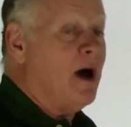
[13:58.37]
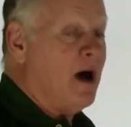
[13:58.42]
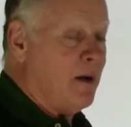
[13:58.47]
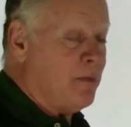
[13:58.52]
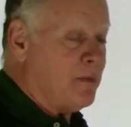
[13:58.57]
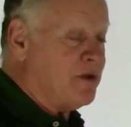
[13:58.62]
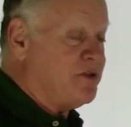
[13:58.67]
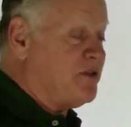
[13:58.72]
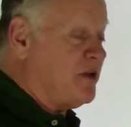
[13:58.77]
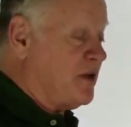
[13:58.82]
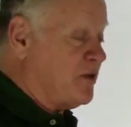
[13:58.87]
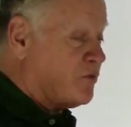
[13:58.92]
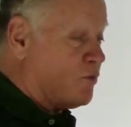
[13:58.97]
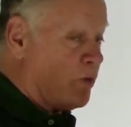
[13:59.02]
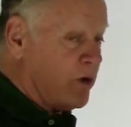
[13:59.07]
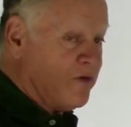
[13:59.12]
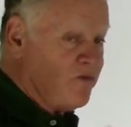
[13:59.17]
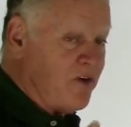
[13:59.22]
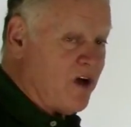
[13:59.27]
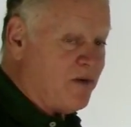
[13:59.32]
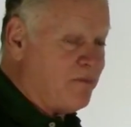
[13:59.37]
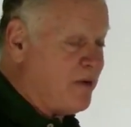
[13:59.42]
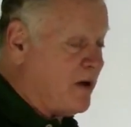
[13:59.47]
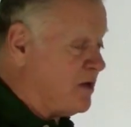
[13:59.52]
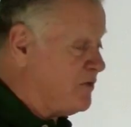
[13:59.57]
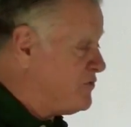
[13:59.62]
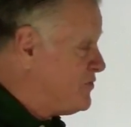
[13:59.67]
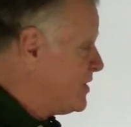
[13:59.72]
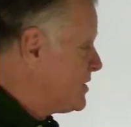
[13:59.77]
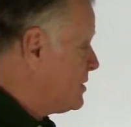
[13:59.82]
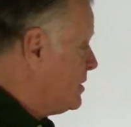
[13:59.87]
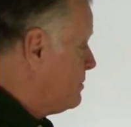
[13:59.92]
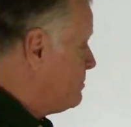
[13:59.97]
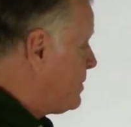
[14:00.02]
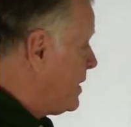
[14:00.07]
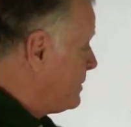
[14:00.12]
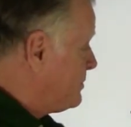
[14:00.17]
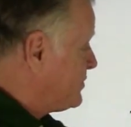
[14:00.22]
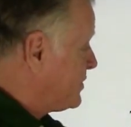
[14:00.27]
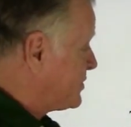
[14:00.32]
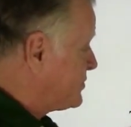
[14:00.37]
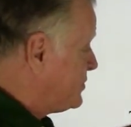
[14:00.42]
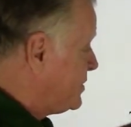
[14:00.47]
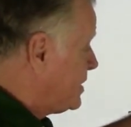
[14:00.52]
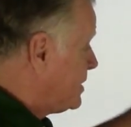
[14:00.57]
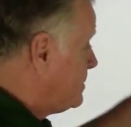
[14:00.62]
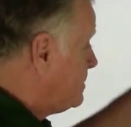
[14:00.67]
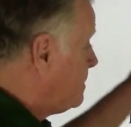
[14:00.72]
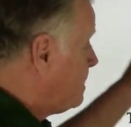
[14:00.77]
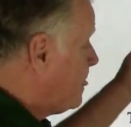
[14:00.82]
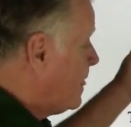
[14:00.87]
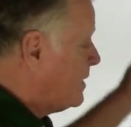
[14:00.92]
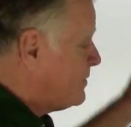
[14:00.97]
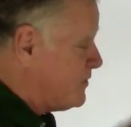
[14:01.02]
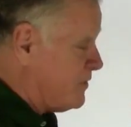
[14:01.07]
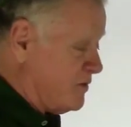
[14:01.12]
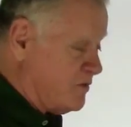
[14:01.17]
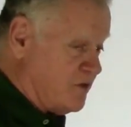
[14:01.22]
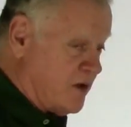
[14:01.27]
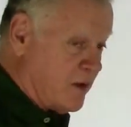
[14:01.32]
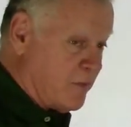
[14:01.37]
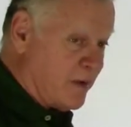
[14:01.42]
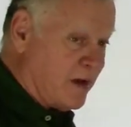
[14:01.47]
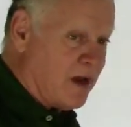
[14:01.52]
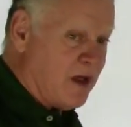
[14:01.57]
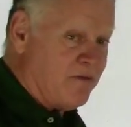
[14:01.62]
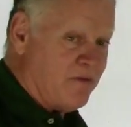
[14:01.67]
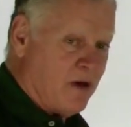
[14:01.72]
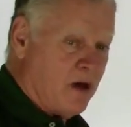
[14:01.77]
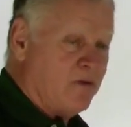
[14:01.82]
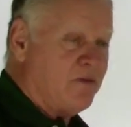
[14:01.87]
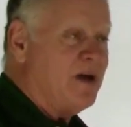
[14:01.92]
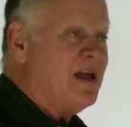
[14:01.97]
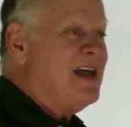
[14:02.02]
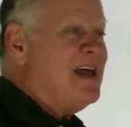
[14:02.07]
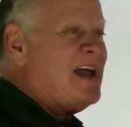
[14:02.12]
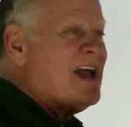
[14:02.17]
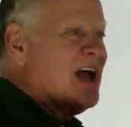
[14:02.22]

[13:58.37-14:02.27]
I'm going to send a 25-pound signal in pipe 16 to the J relay valve.